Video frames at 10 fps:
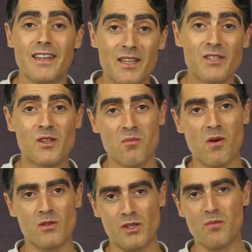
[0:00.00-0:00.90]
is the
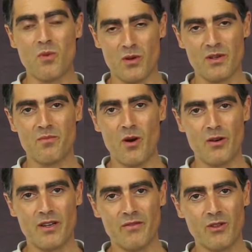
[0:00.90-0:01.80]
most important
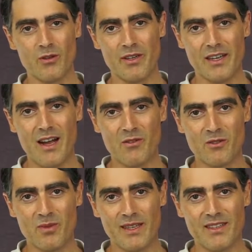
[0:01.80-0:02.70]
part of learning how
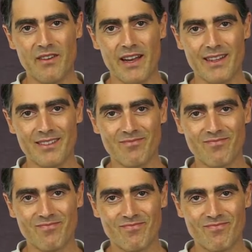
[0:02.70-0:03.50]
to play the violin.